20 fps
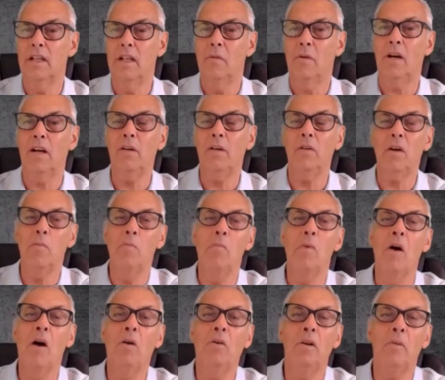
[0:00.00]
I don't want to
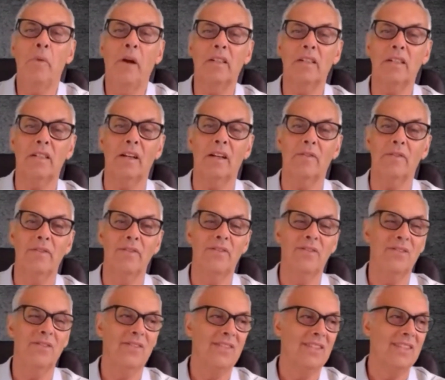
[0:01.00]
moan about stuff.
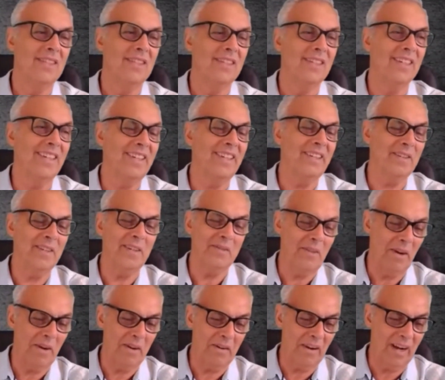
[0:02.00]
I don't want to
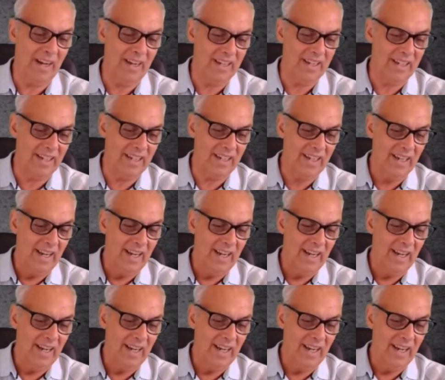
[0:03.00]
moan about anything.